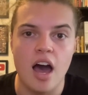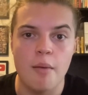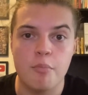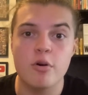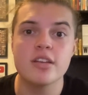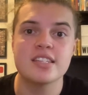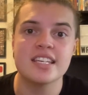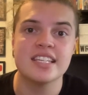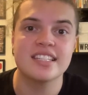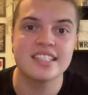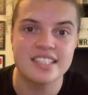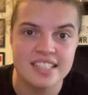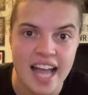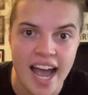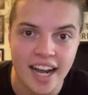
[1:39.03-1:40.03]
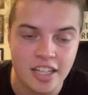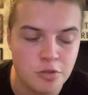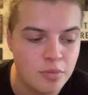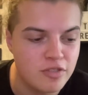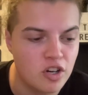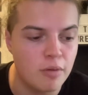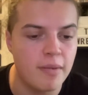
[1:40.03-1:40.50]
pretty stacked.
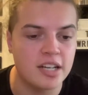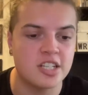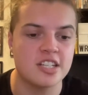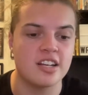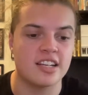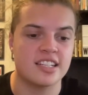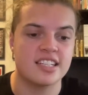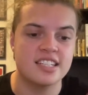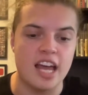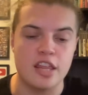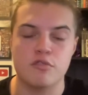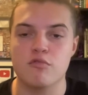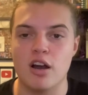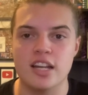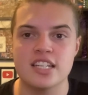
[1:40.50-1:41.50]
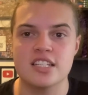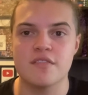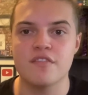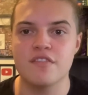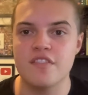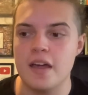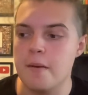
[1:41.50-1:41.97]
We've got matches like Seth Rollins
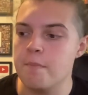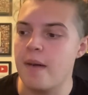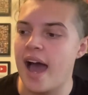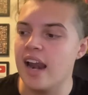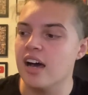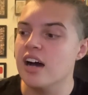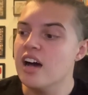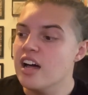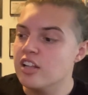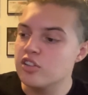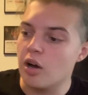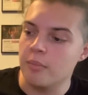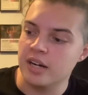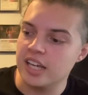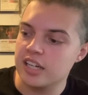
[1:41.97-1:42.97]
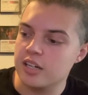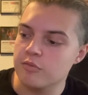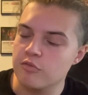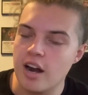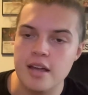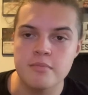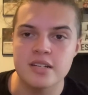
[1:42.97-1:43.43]
and Finn Balor, Dominik
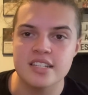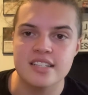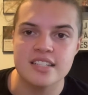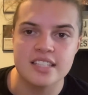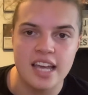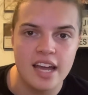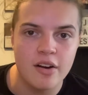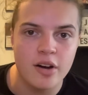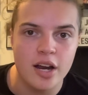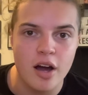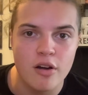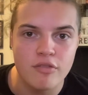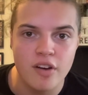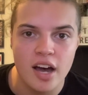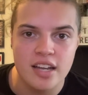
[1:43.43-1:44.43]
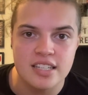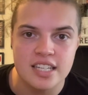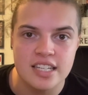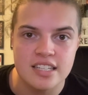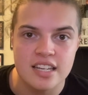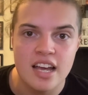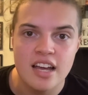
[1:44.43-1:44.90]
and Rey Mysterio
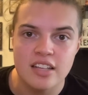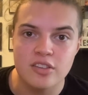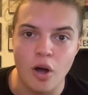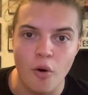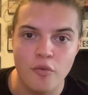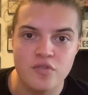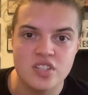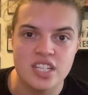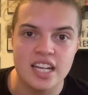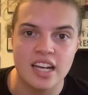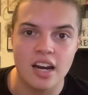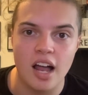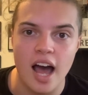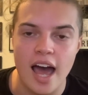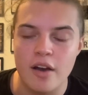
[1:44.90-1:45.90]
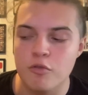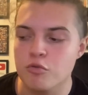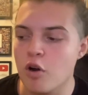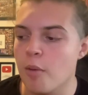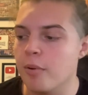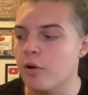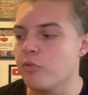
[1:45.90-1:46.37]
versus Dolph Ziggler and
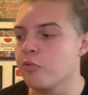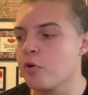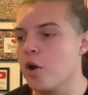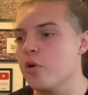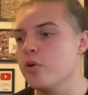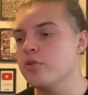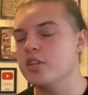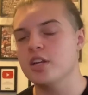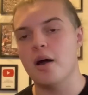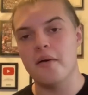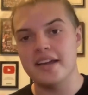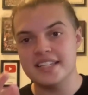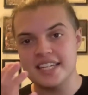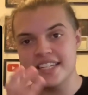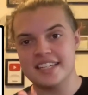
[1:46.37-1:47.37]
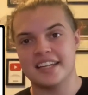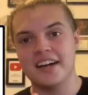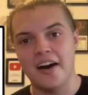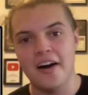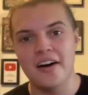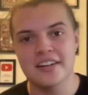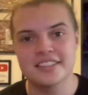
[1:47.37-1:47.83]
Robert Roode. You know, it's a
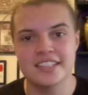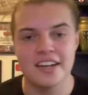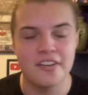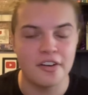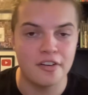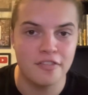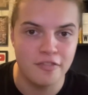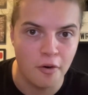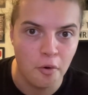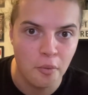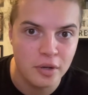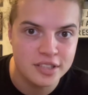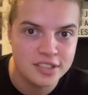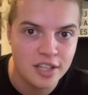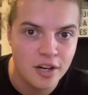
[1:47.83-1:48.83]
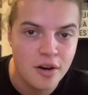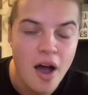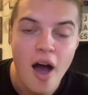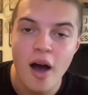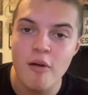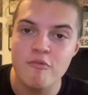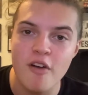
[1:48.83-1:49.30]
card to look forward to.
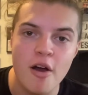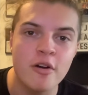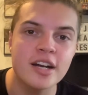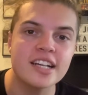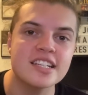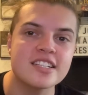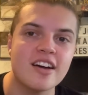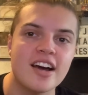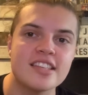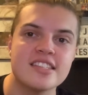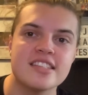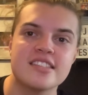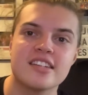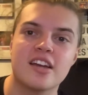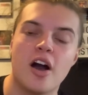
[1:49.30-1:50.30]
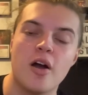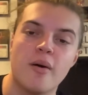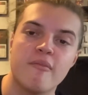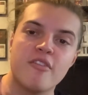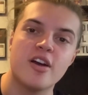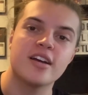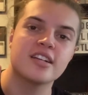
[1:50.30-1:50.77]
I'm very excited to go.
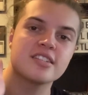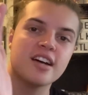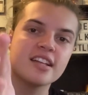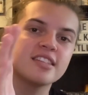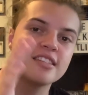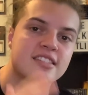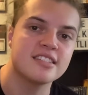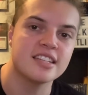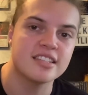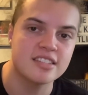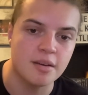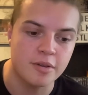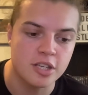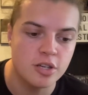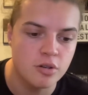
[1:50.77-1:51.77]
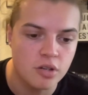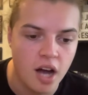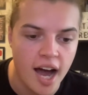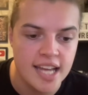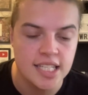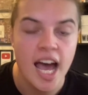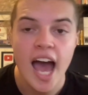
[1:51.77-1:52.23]
I'm very excited to see some of you
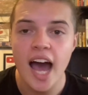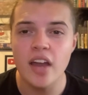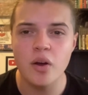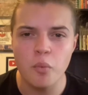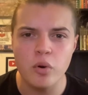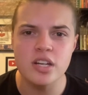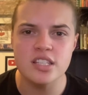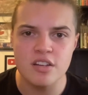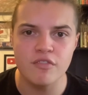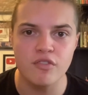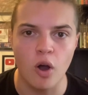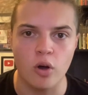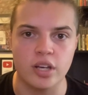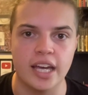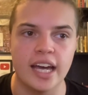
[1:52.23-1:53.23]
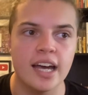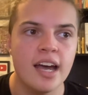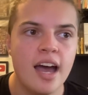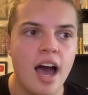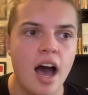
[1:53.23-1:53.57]
guys. And I wanted to vlog it.